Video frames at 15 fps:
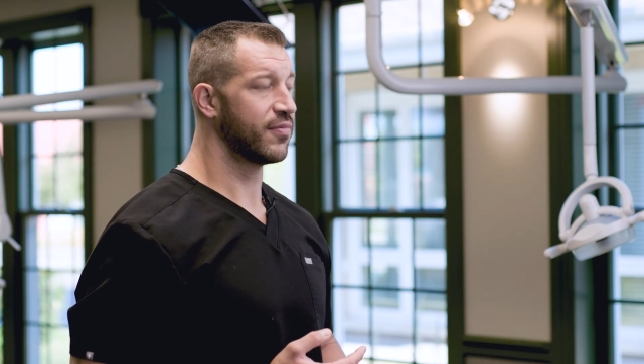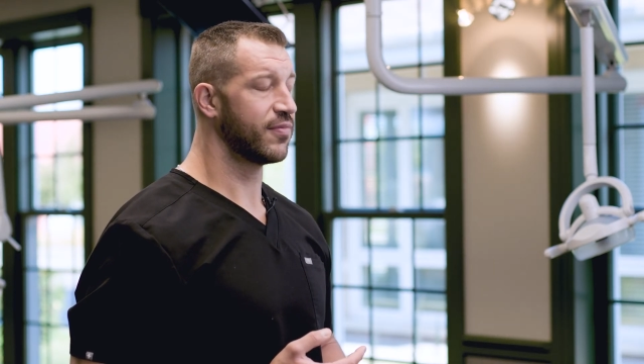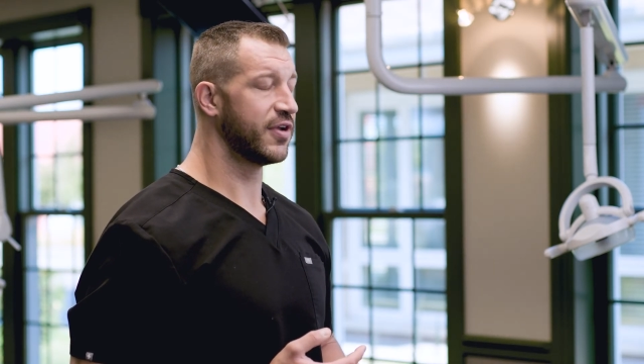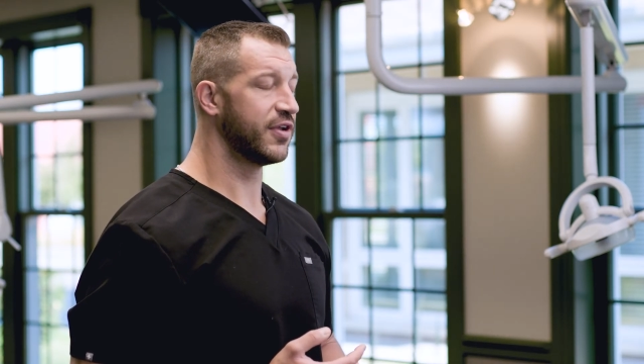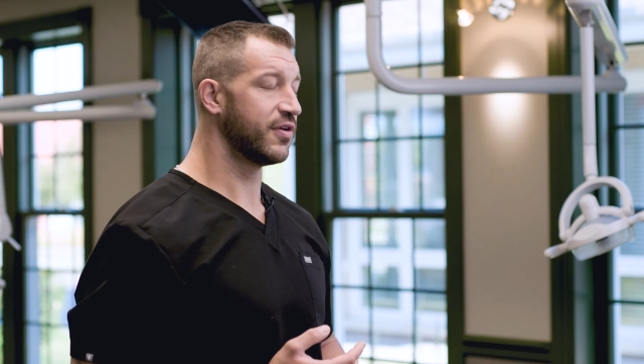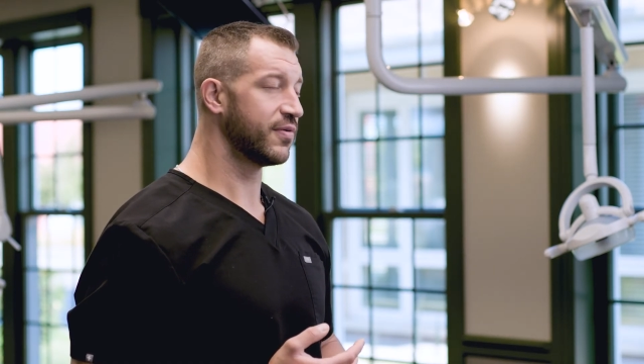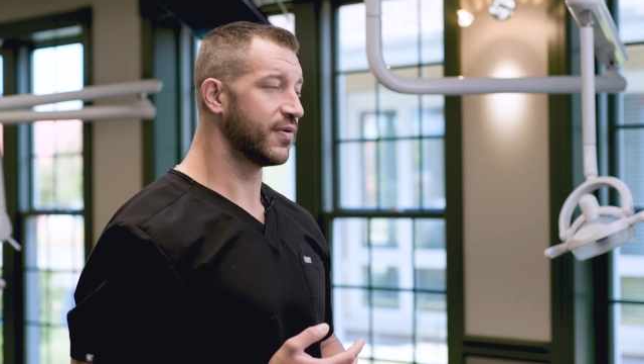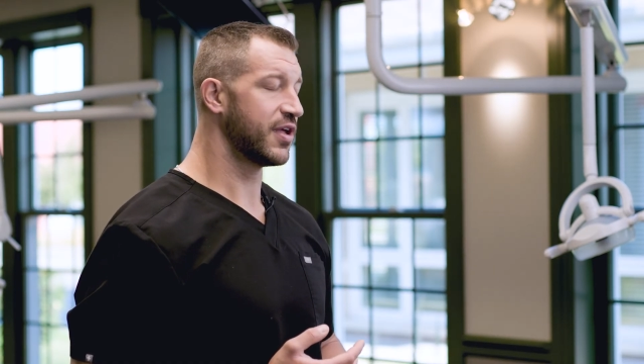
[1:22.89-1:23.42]
we
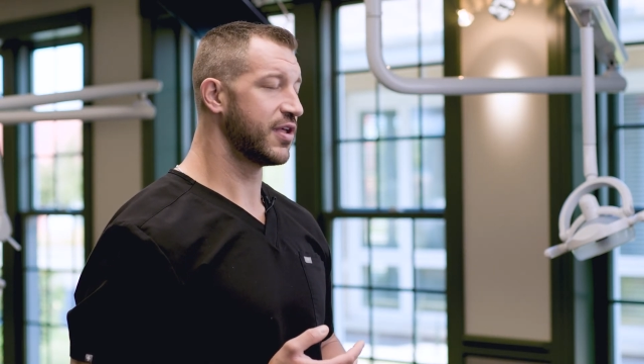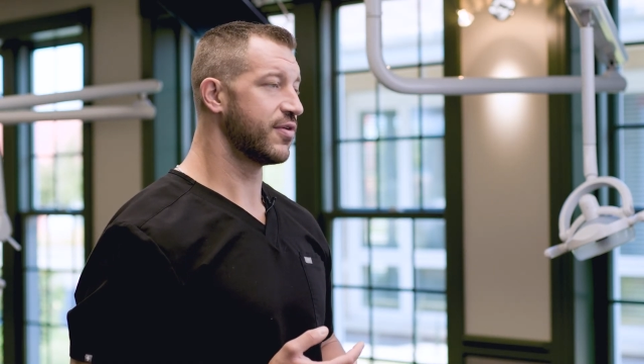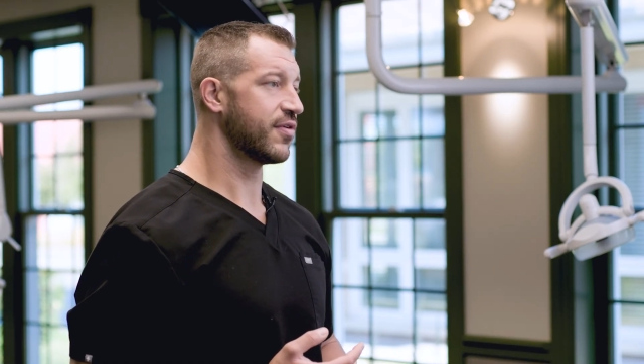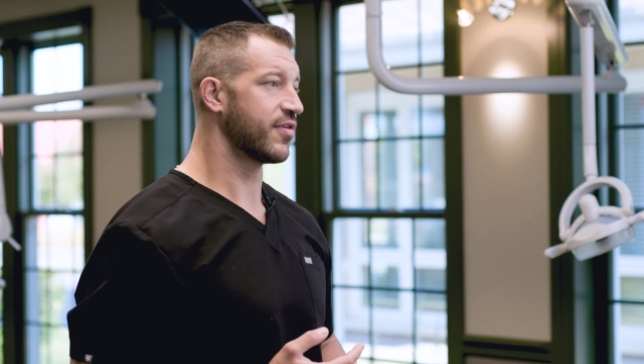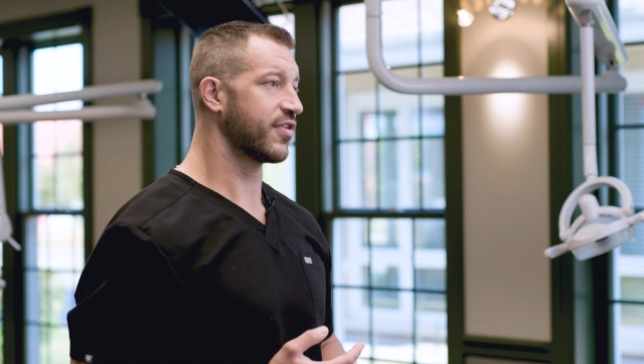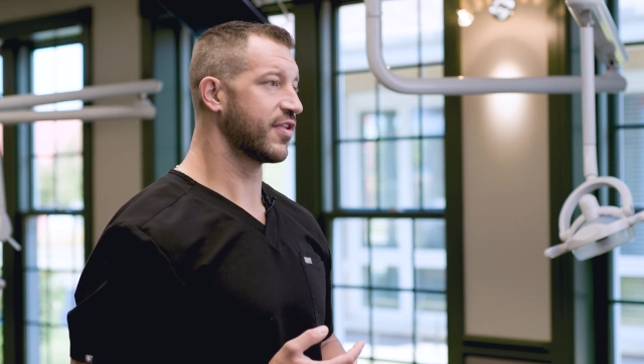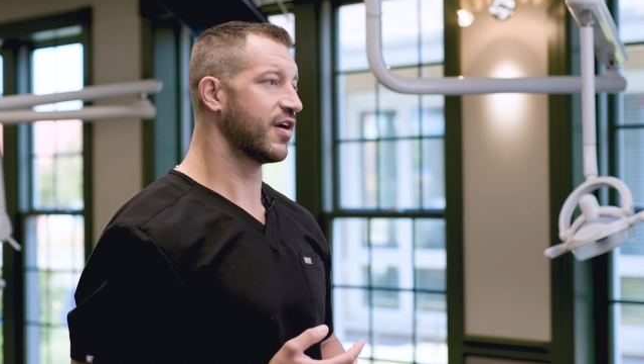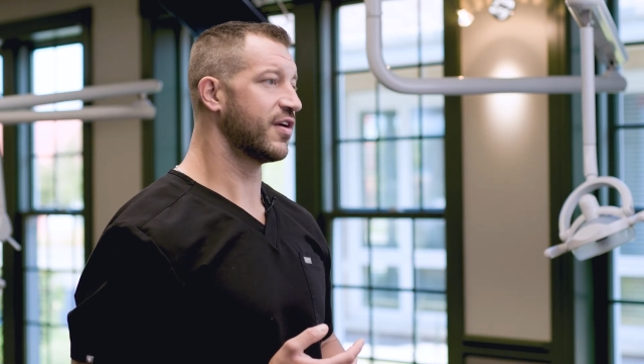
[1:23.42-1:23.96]
do want you to
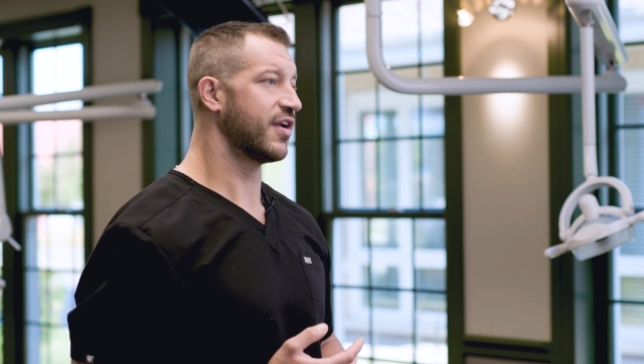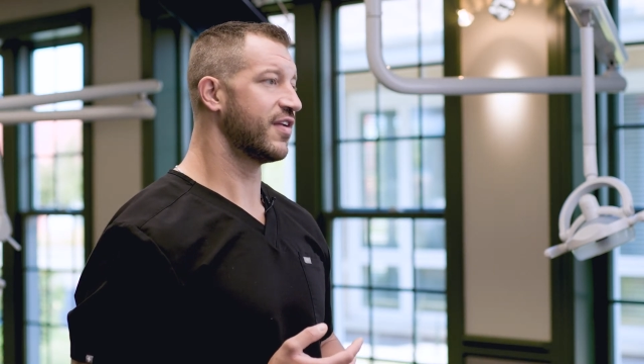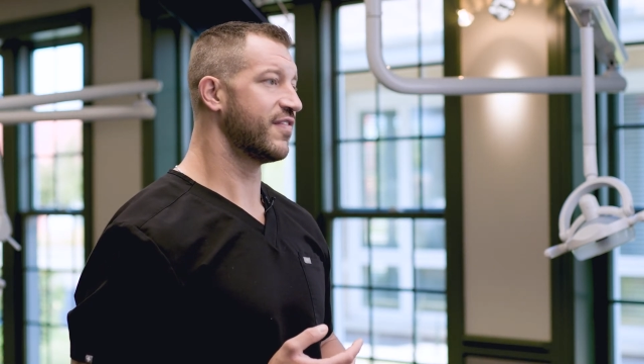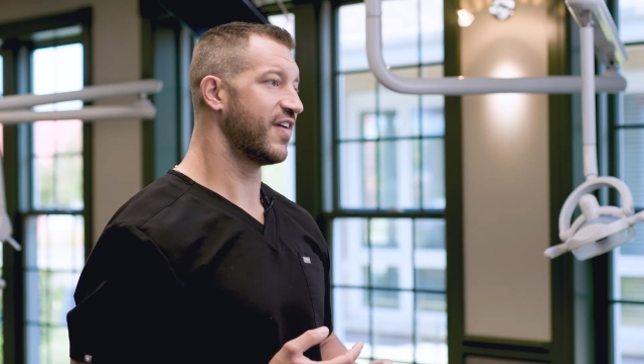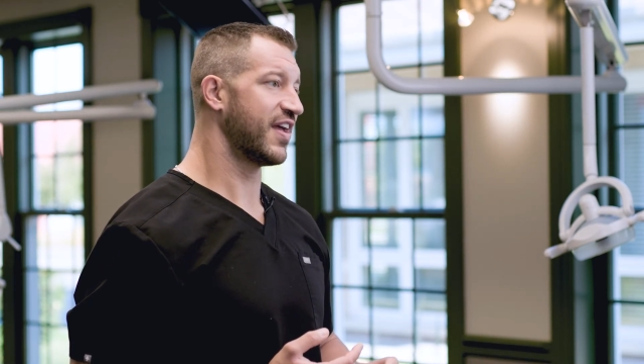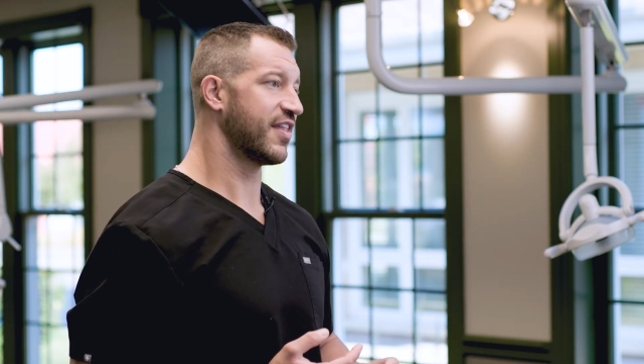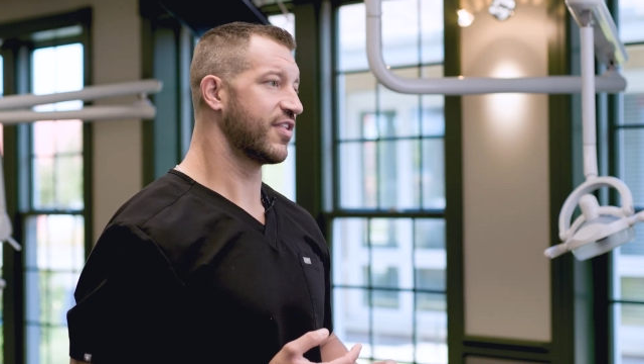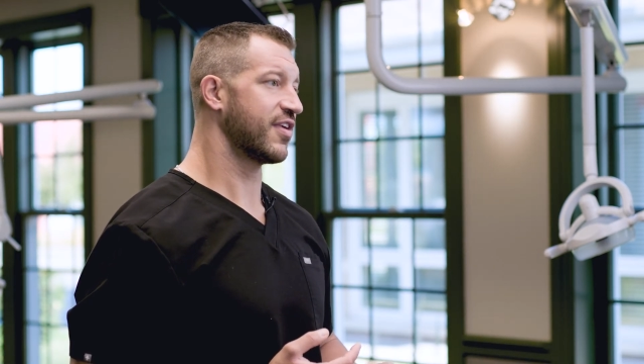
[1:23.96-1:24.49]
start
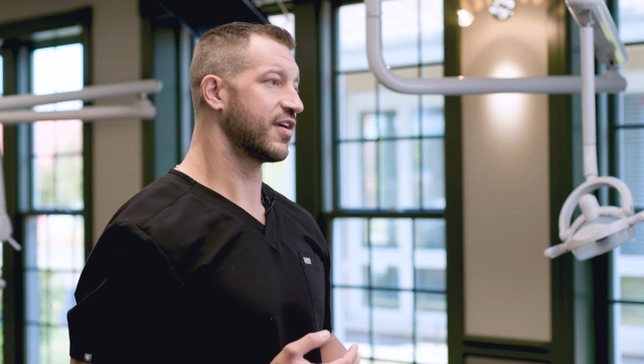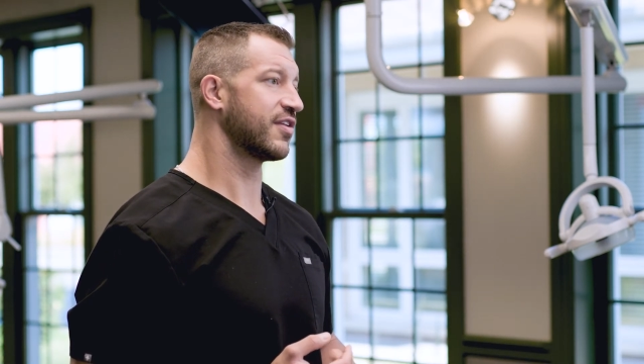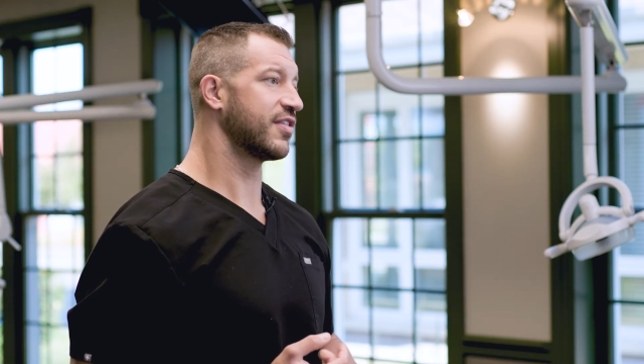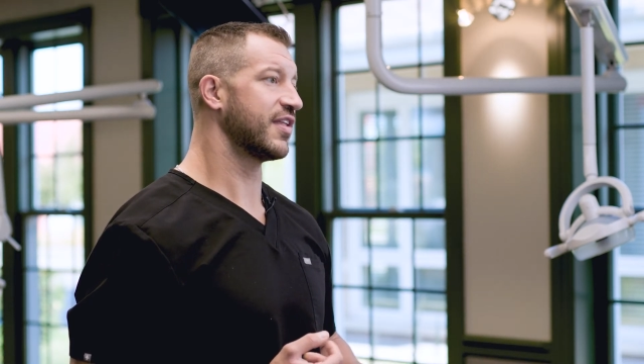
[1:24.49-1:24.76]
advancing